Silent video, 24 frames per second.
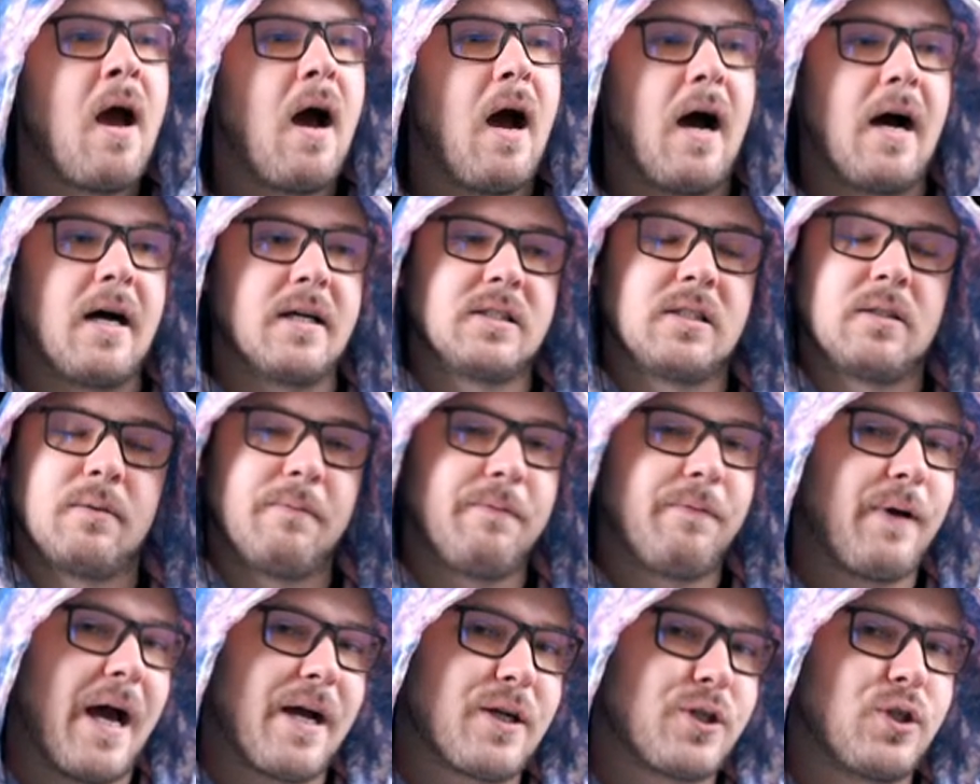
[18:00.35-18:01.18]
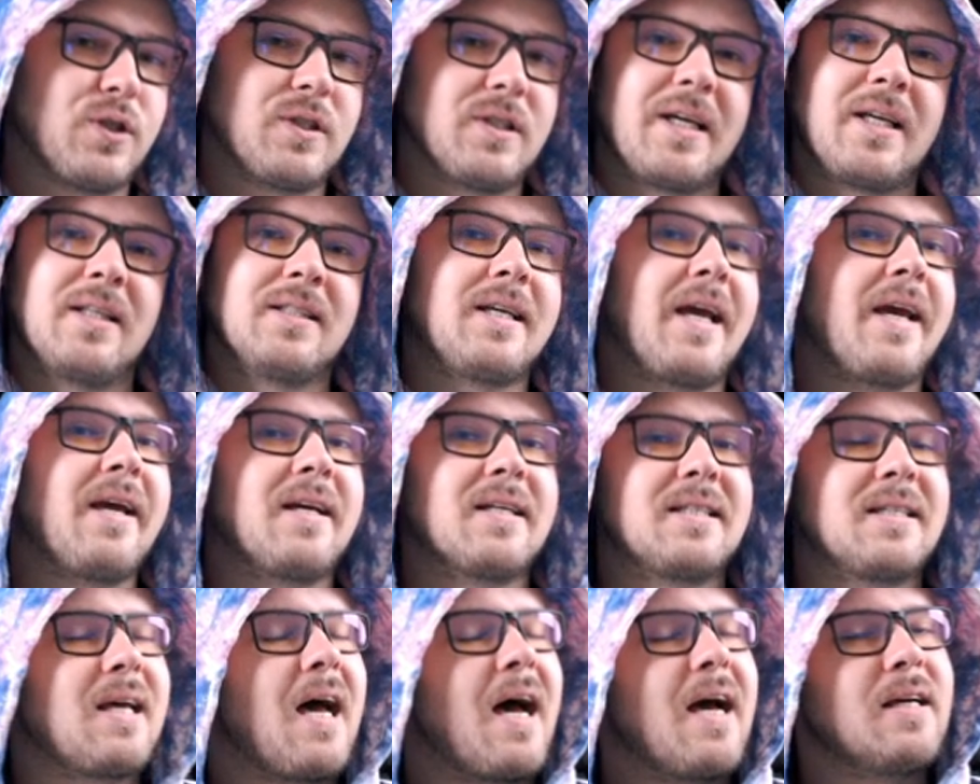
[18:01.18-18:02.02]
Uh, some factions can take
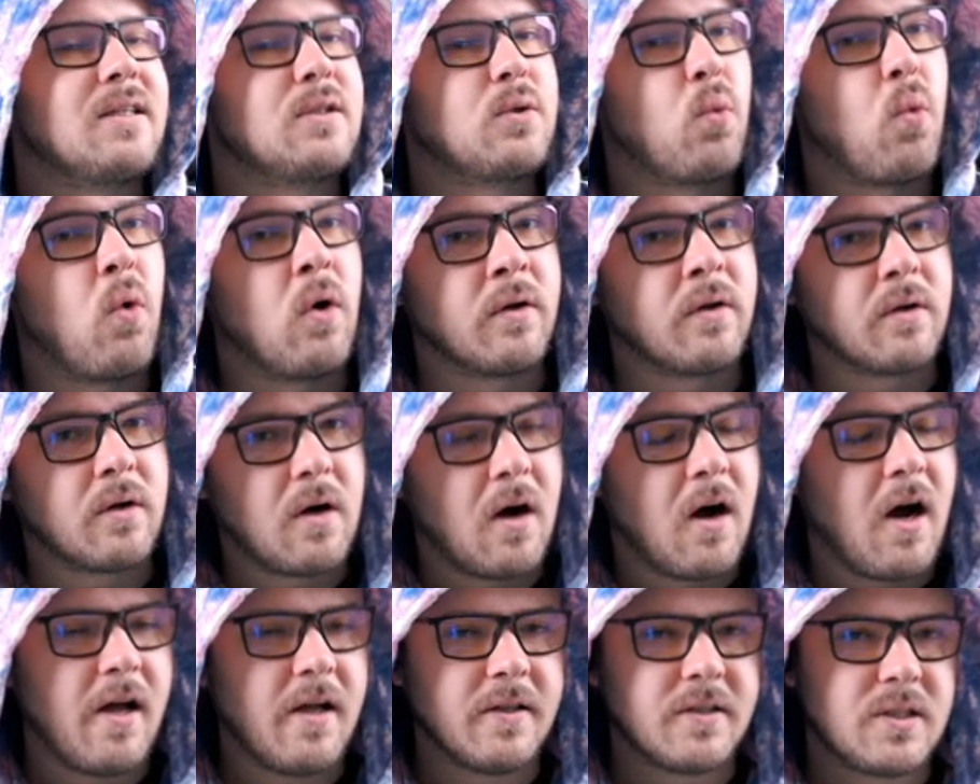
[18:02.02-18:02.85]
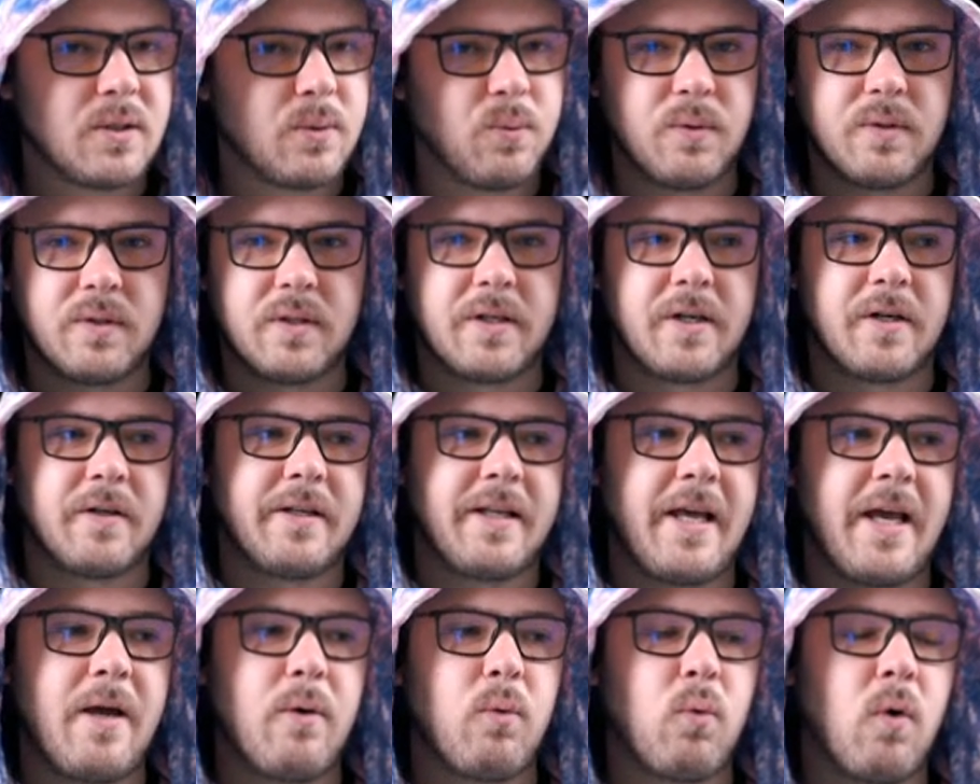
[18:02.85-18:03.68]
a size one cons with their
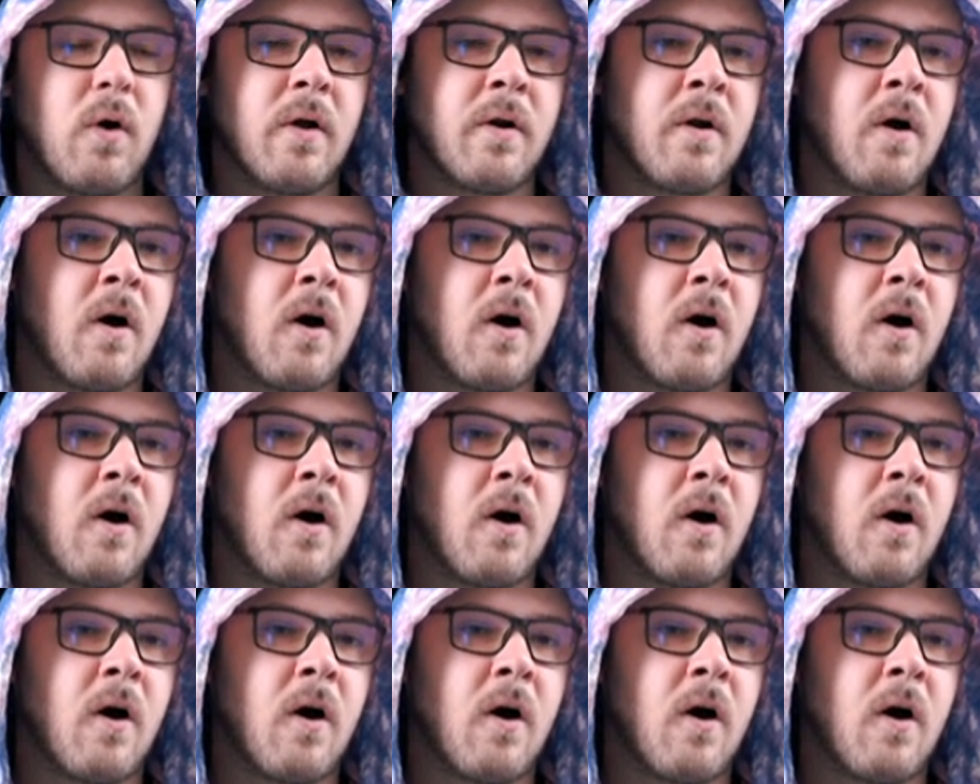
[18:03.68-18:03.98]
day one